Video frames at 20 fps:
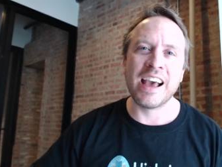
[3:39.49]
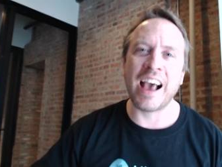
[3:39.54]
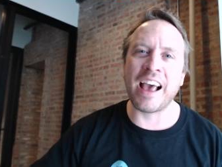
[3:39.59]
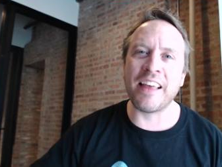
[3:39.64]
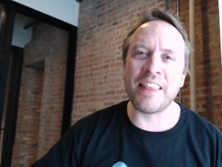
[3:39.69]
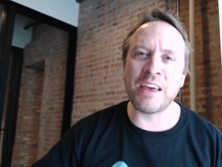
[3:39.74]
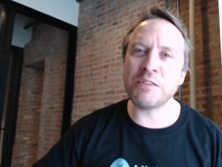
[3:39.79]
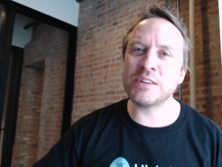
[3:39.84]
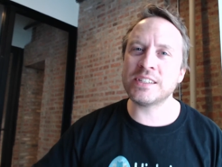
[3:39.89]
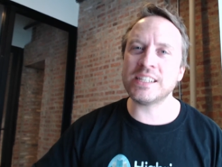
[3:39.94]

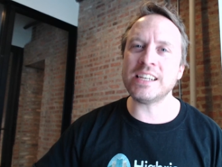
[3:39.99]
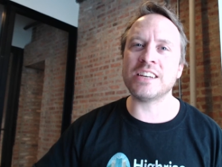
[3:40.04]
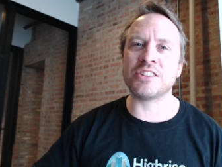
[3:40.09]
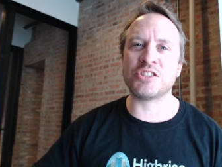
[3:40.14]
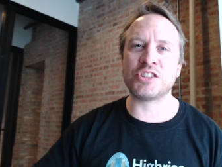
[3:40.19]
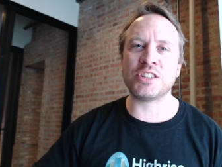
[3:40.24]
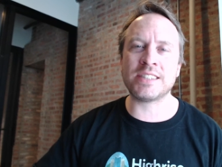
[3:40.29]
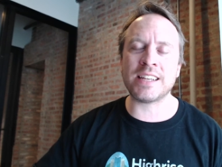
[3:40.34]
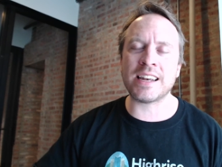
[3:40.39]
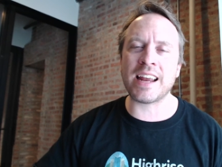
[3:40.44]
and that was it
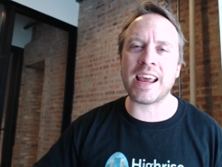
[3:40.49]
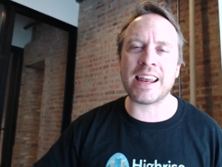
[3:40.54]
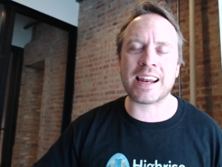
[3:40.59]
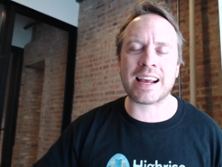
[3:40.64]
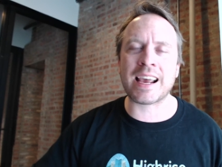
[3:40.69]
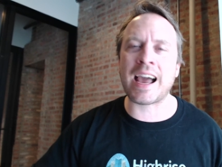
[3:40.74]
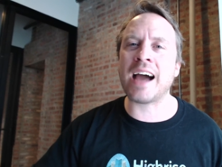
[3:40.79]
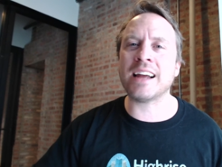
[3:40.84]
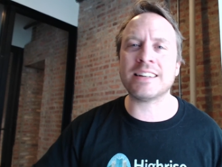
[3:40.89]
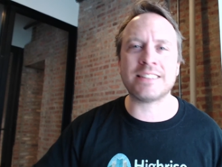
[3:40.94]
she said i had a
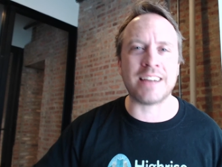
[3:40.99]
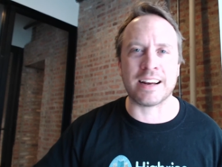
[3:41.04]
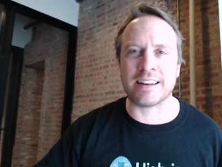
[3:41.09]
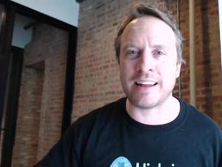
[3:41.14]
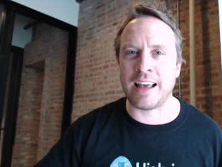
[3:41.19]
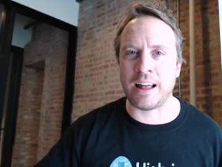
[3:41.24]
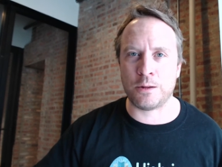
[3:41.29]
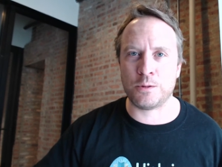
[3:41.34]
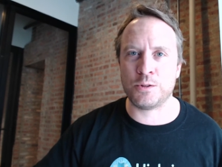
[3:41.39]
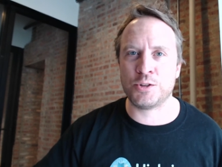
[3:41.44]
contact
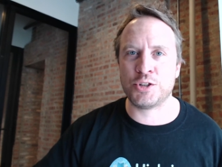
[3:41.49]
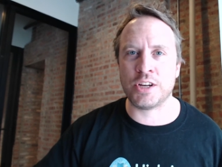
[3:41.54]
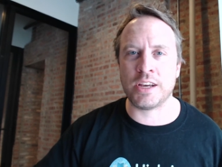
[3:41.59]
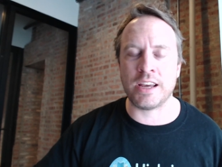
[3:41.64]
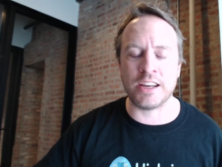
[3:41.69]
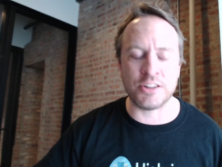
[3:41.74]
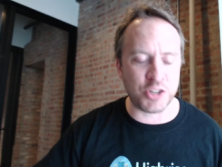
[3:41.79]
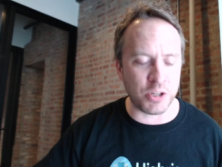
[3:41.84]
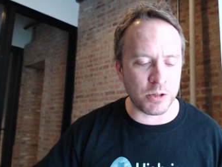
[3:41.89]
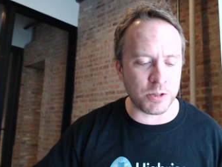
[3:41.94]

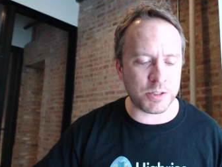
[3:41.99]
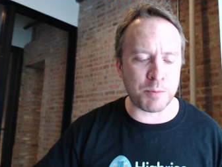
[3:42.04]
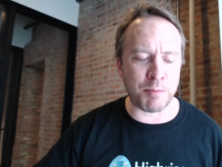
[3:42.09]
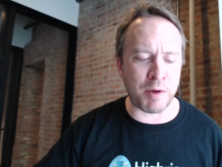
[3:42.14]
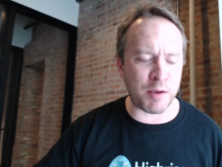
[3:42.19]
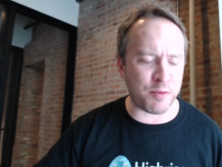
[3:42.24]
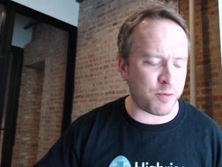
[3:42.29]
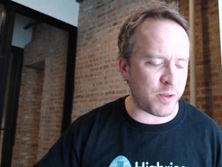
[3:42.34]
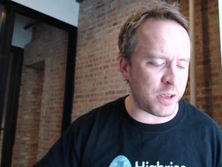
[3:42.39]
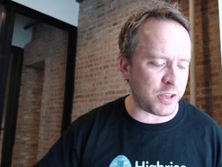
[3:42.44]
allergy and she looked at
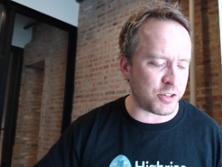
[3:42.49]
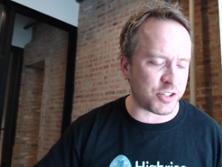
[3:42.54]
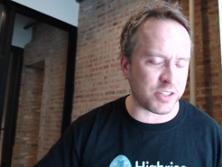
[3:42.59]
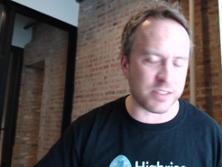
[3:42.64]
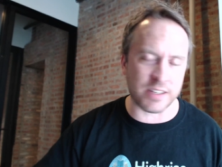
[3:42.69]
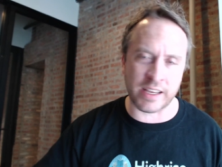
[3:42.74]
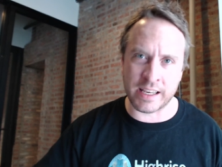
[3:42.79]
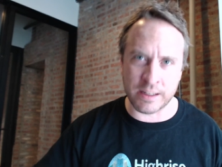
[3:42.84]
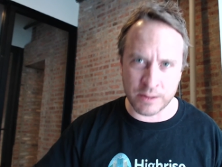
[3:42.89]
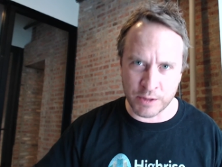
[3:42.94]
my feet and she's
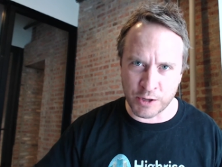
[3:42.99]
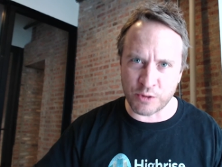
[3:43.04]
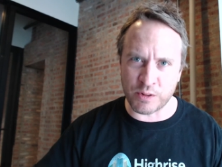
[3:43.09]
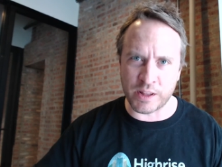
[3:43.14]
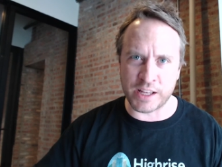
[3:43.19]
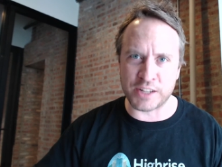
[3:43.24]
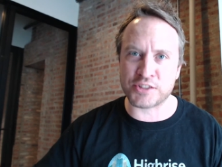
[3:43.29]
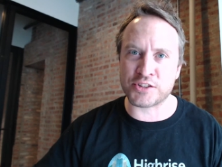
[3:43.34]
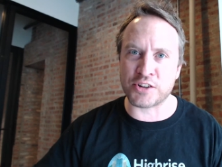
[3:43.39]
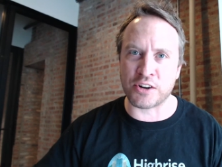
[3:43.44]
like
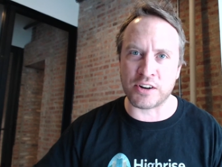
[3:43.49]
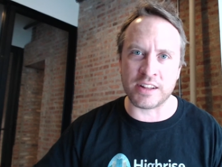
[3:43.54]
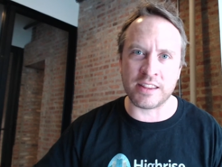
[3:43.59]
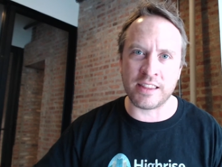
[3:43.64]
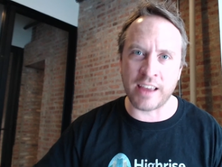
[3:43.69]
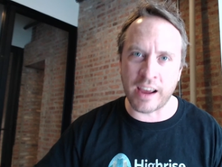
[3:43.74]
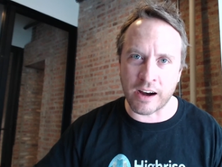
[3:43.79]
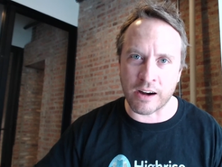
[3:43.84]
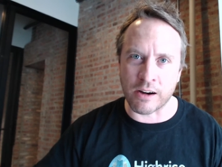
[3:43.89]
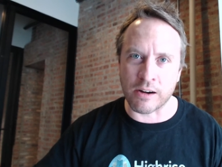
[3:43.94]
clearly it started
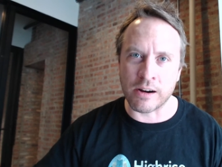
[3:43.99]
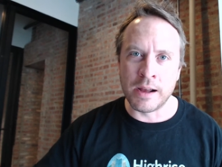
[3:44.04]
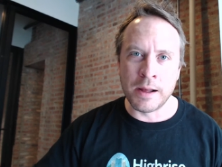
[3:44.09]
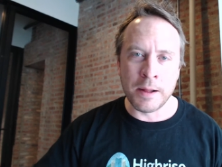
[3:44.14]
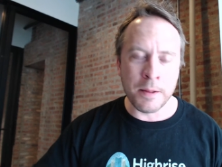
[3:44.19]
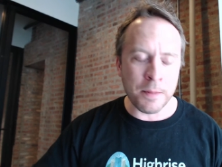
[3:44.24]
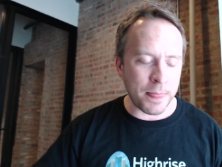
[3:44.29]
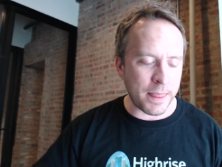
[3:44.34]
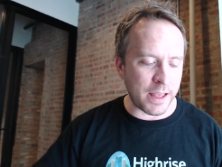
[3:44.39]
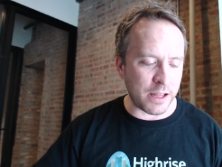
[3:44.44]
there
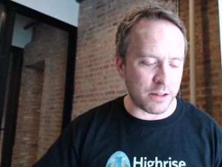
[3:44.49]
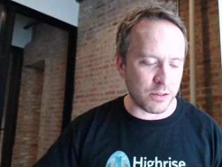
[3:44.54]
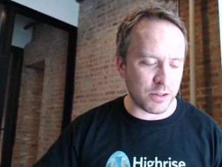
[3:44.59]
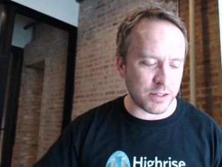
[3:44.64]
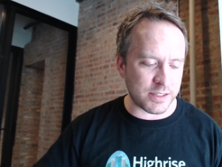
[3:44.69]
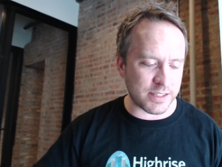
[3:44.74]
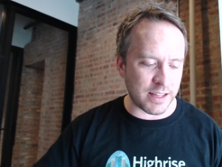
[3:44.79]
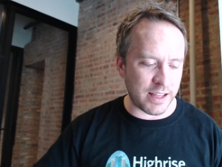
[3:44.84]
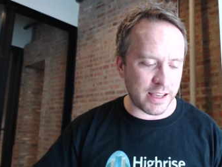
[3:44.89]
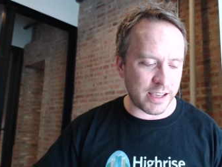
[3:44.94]
it
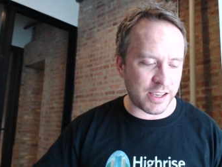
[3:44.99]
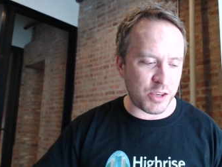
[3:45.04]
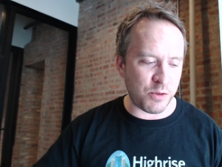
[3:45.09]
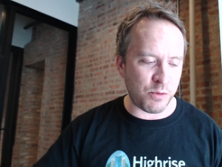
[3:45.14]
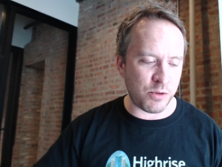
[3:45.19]
looks like